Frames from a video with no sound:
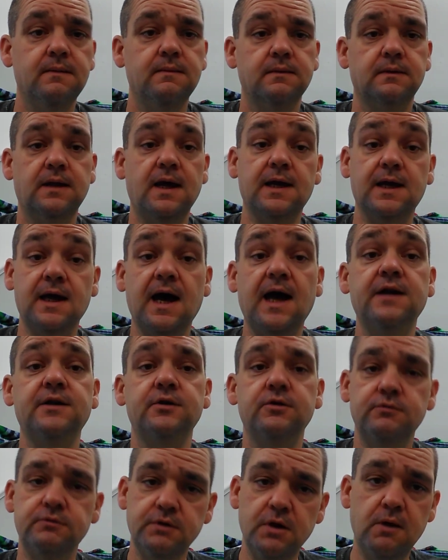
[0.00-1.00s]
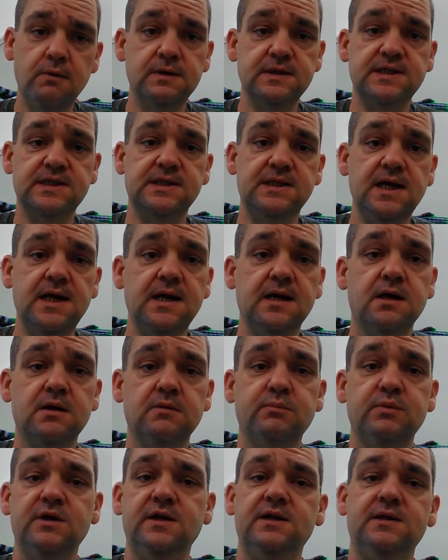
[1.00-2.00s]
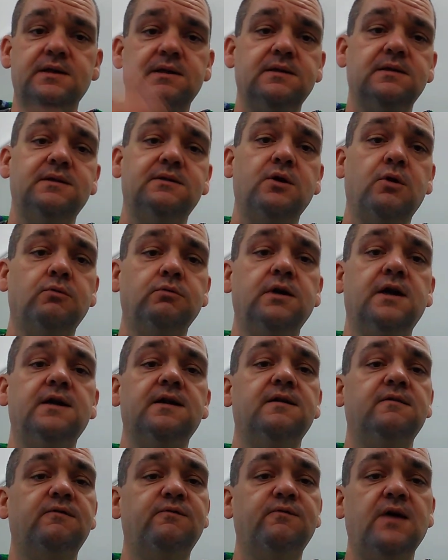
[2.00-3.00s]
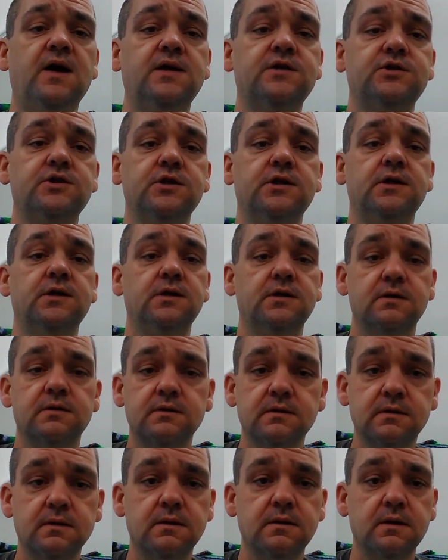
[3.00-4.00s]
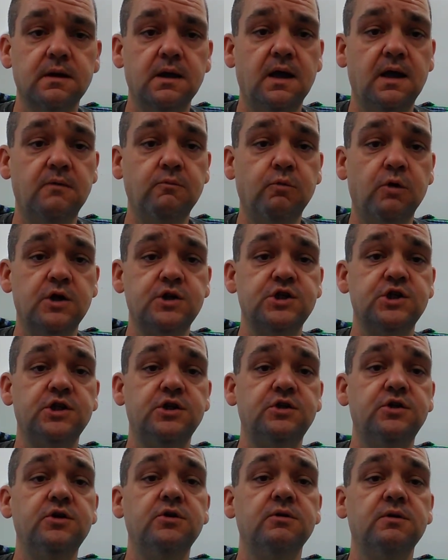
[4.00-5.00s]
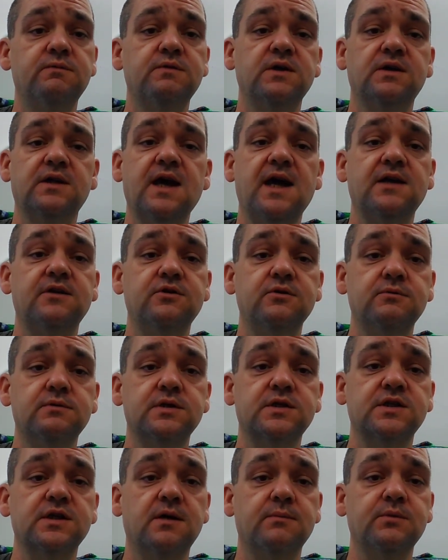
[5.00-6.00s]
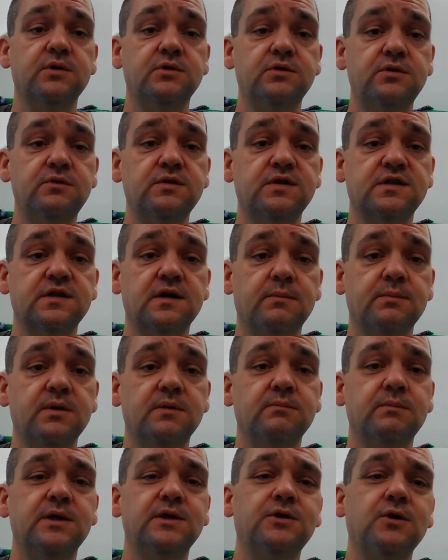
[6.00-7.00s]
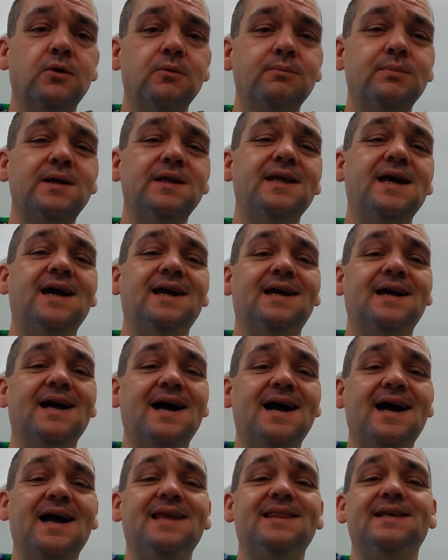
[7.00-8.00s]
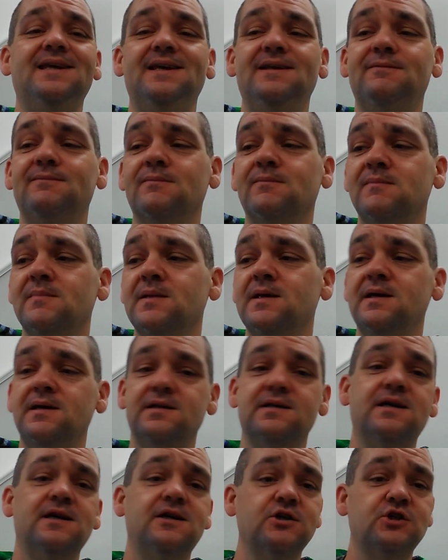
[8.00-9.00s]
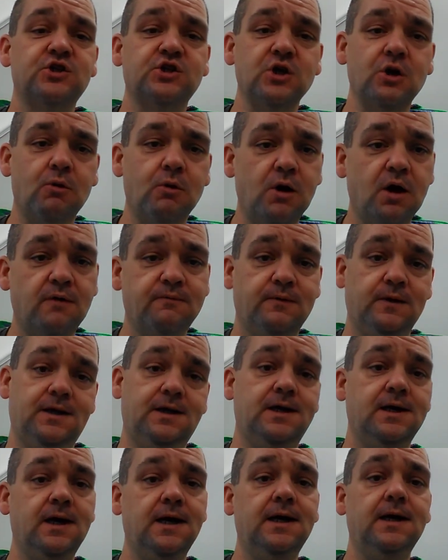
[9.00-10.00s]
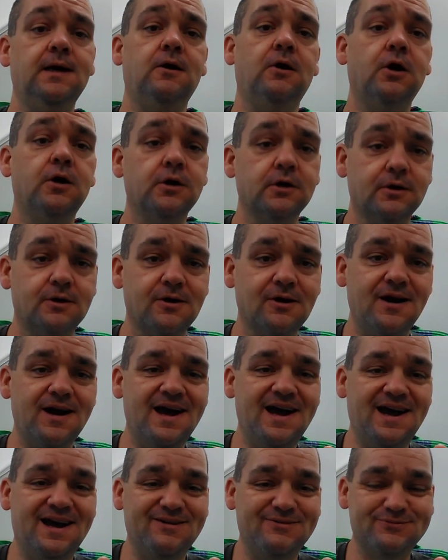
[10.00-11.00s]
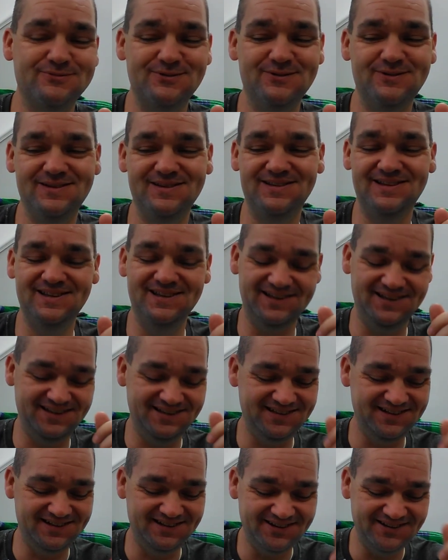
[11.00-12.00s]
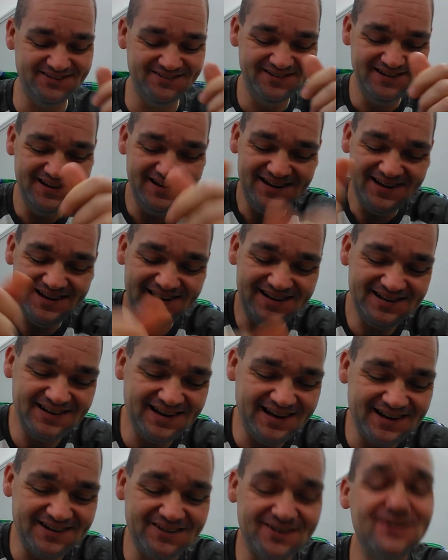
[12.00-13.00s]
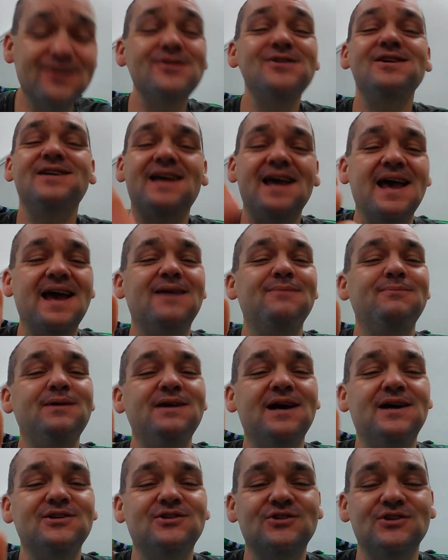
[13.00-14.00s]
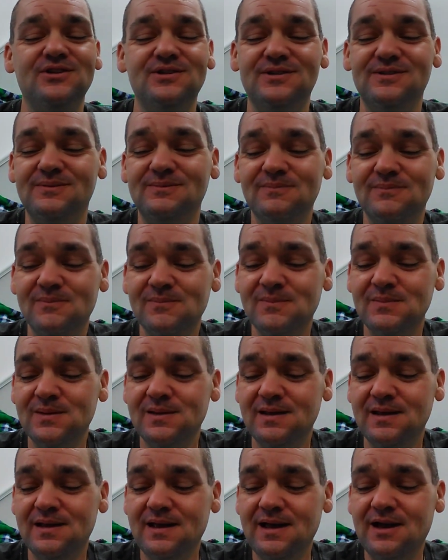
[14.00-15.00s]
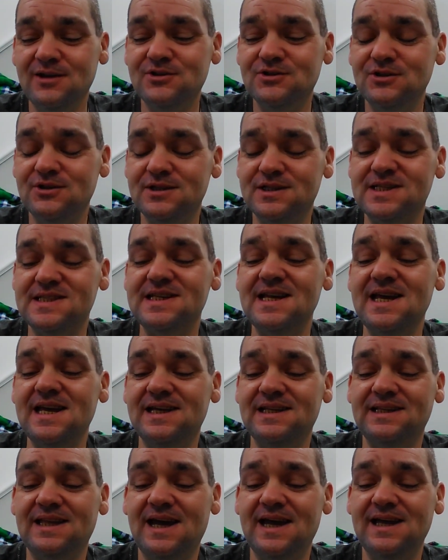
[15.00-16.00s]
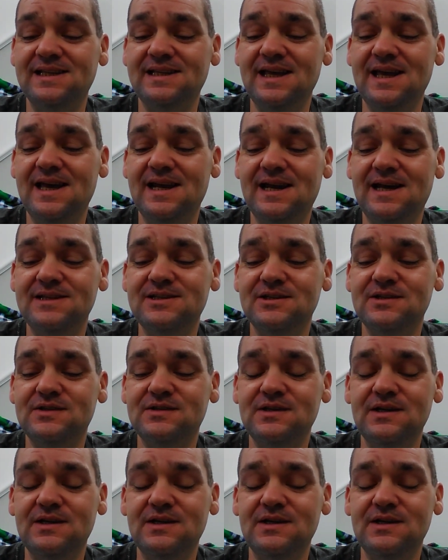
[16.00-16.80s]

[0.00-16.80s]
like I do, know it's there, but don't let it affect you in what you do. If you like doing something, do something. But don't be that guy that is going to show off a cut autograph, you know. And or you can be. I shouldn't say it like that. I just,